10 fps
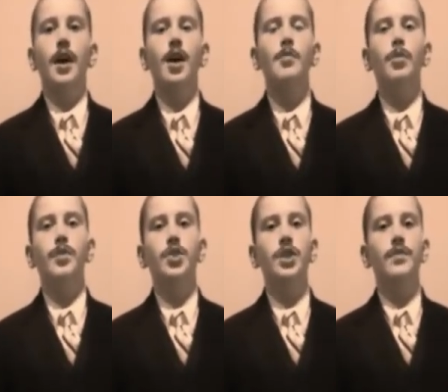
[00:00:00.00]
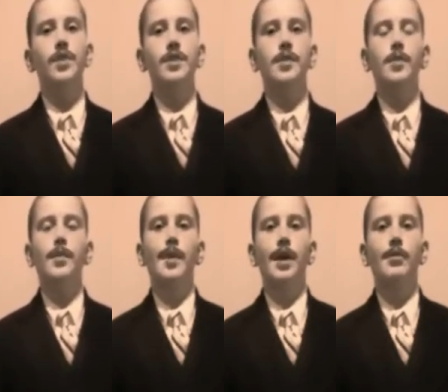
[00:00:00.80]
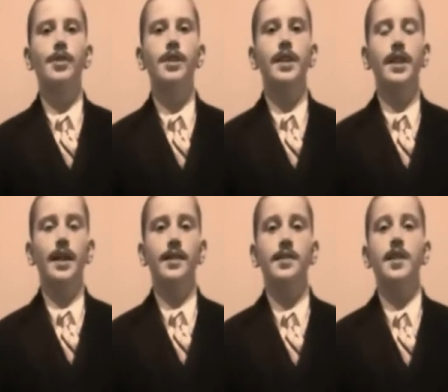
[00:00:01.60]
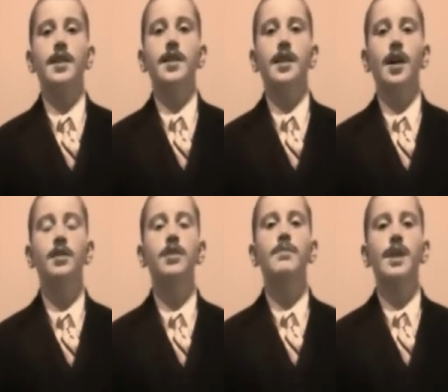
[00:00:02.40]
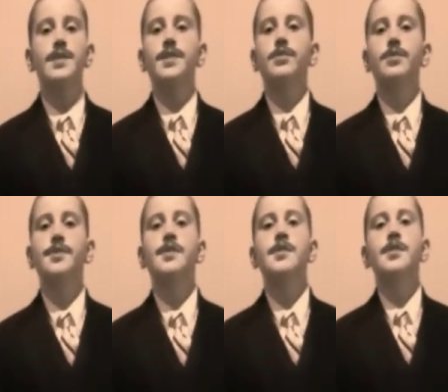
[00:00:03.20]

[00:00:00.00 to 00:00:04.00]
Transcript: I am more mischievous than Wilbur, and I really didn't like to study. I love bicycles.